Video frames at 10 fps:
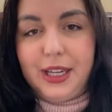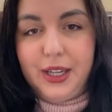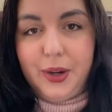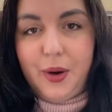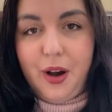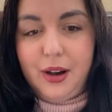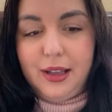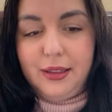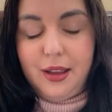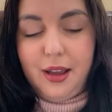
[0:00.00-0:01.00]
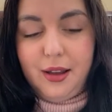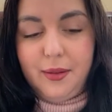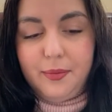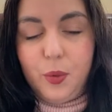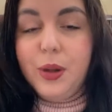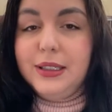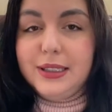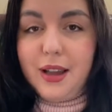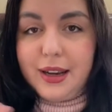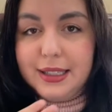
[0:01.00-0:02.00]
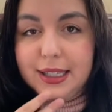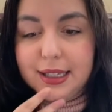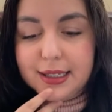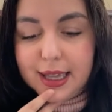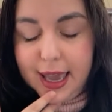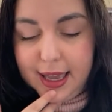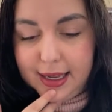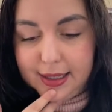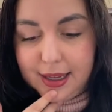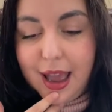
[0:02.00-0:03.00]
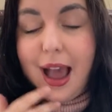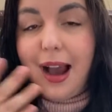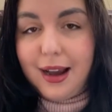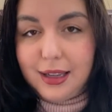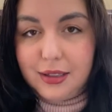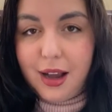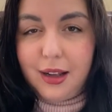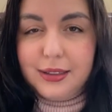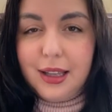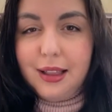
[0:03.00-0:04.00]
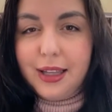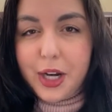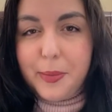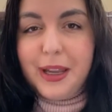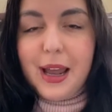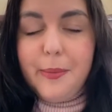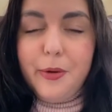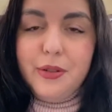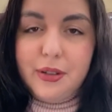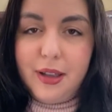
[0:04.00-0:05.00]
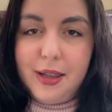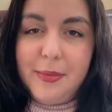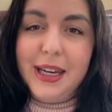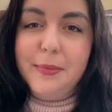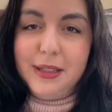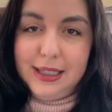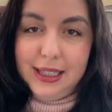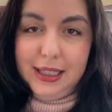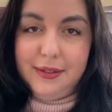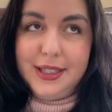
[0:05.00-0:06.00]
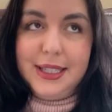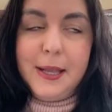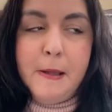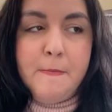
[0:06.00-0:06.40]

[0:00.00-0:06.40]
video on Wellness Goddesses, and I talked a little bit about the limiting beliefs,